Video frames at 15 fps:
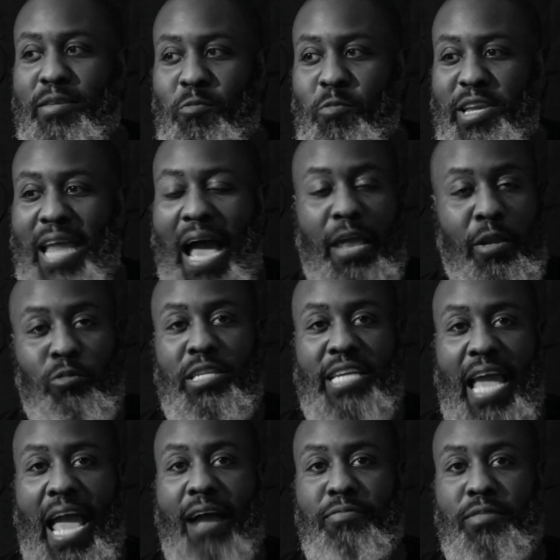not only
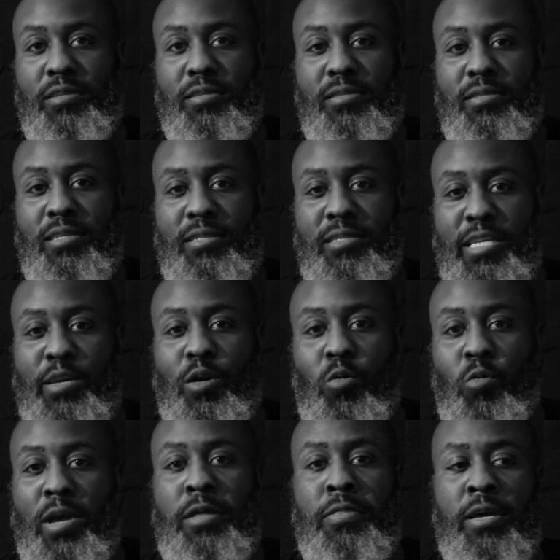have to deal
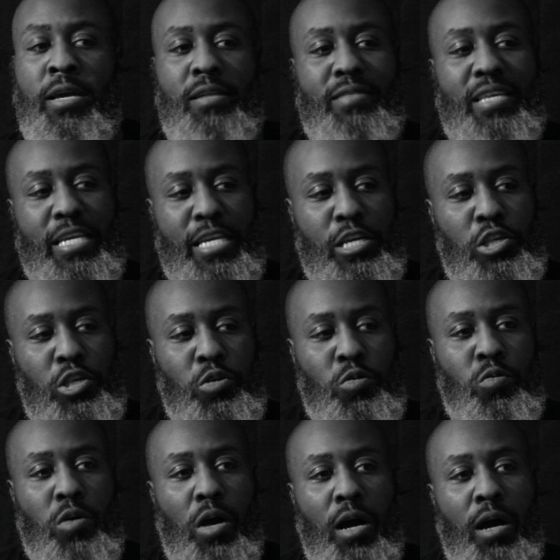with the
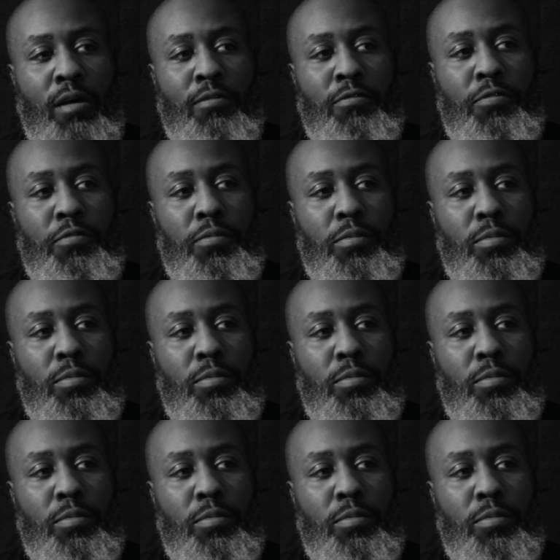issue of